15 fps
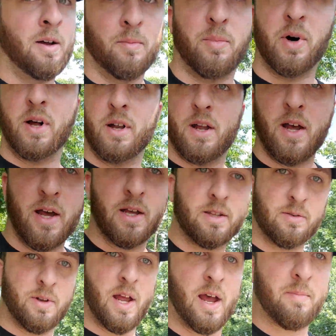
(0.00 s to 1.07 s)
but that's
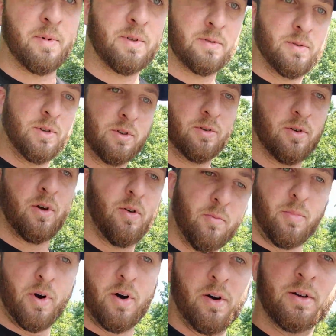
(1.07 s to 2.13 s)
what happens when you're your own
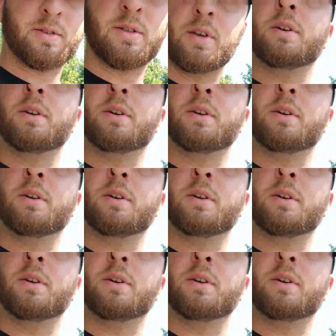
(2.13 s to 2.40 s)
boss.